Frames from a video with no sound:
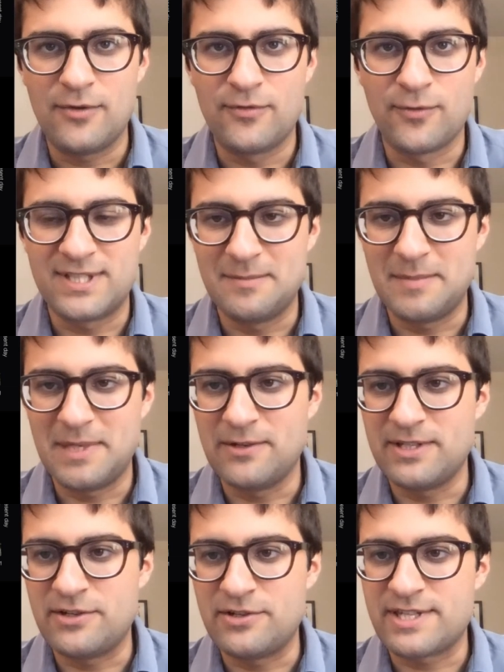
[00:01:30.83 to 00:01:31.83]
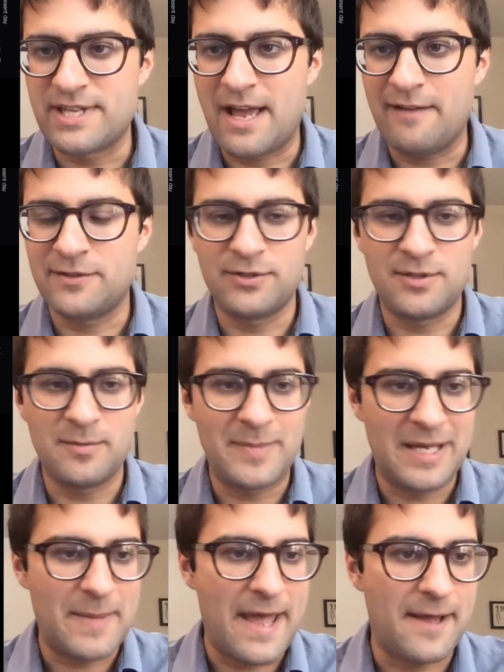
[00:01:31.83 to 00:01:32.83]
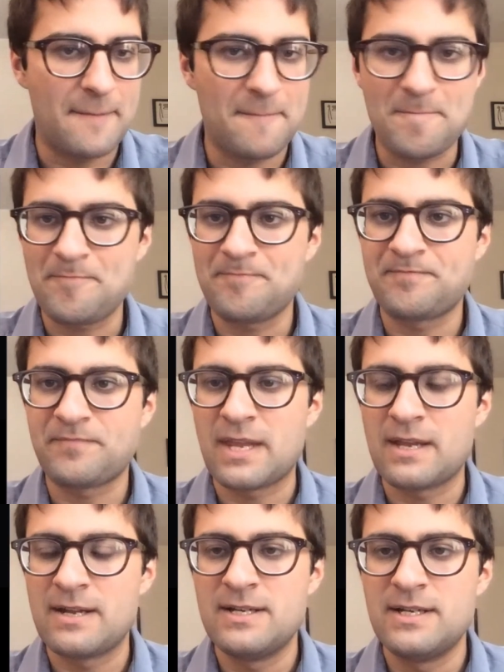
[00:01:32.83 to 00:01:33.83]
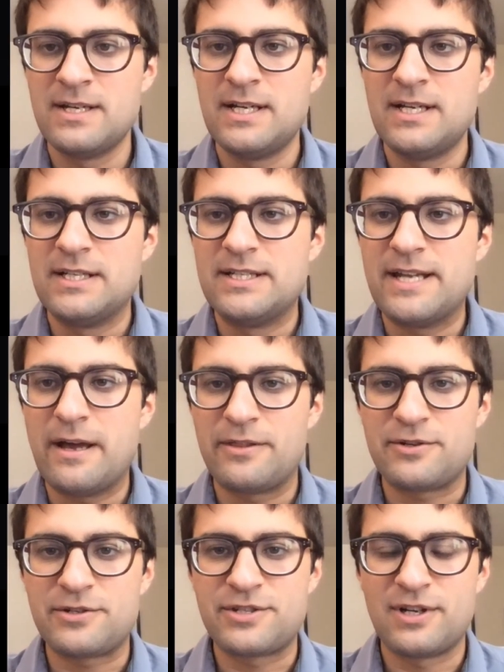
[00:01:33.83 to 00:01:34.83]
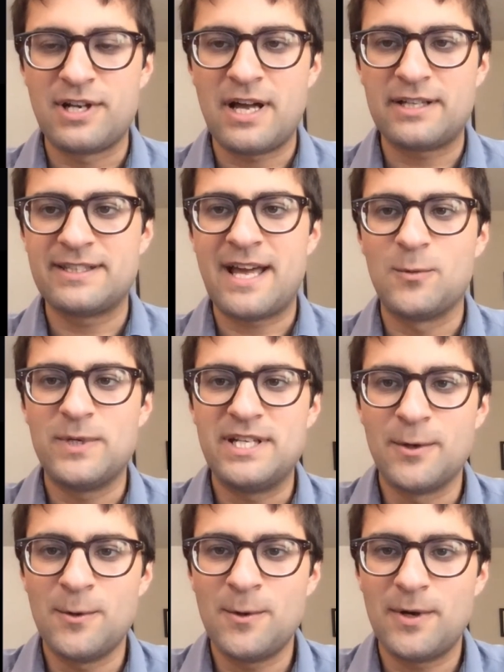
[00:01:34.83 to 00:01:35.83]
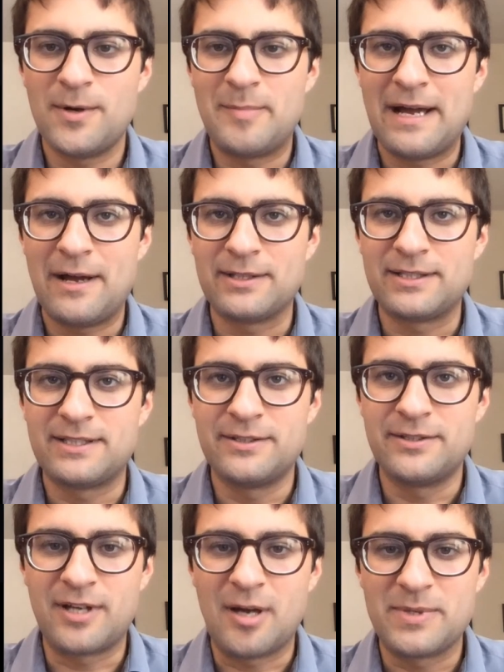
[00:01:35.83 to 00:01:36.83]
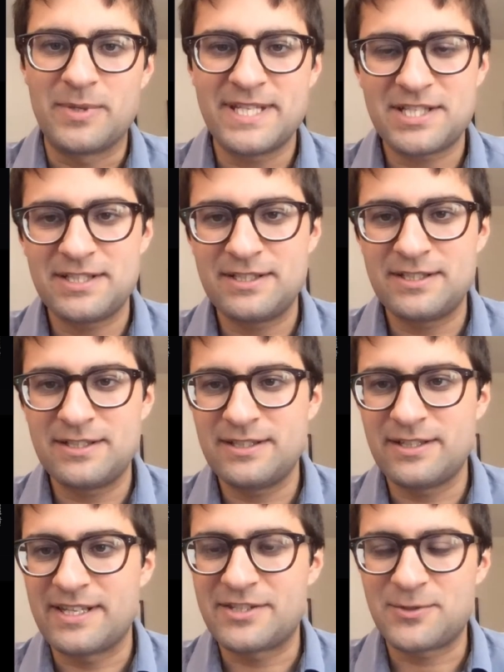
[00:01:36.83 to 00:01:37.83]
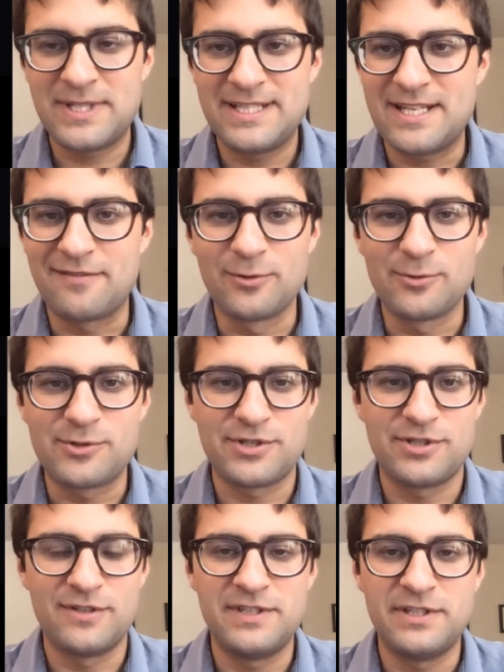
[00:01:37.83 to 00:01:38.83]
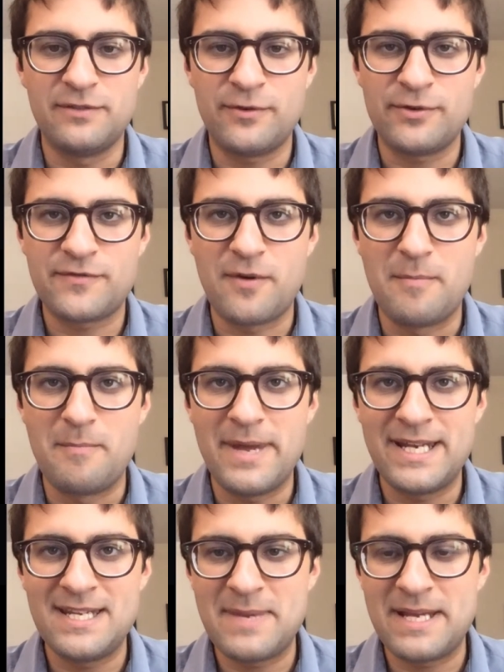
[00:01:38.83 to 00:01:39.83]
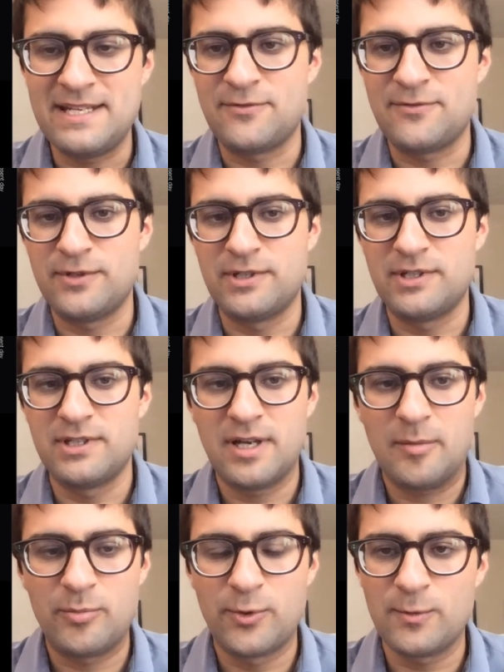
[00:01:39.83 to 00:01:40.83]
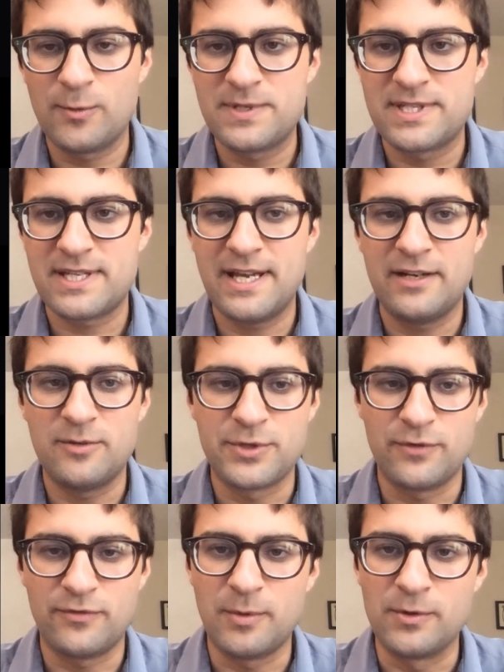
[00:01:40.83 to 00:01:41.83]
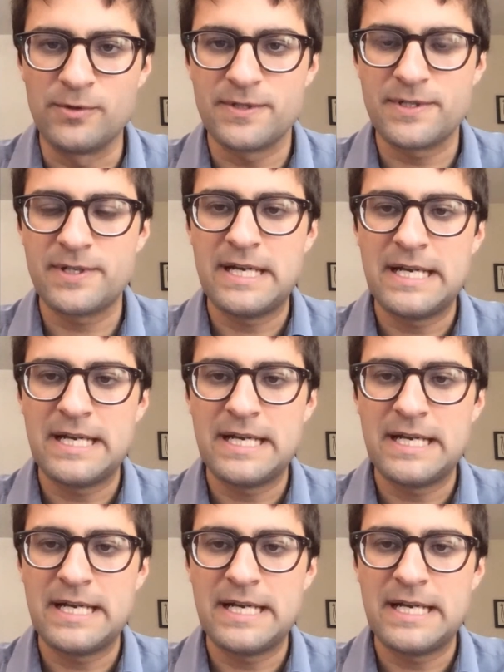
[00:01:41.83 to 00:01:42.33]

14 billion years after the Big Bang. Now, there's a lot that we know about the composition, the history, the evolution of the universe from many, many different probes and observables.